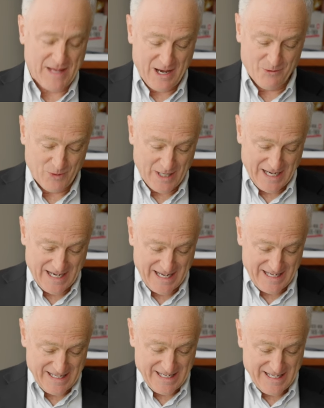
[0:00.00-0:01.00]
that
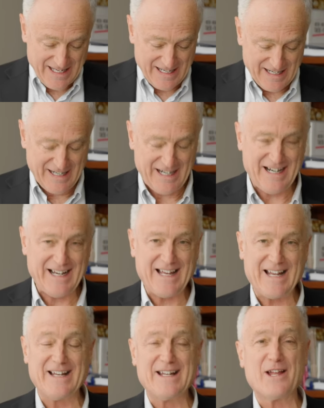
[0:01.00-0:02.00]
way, uh, and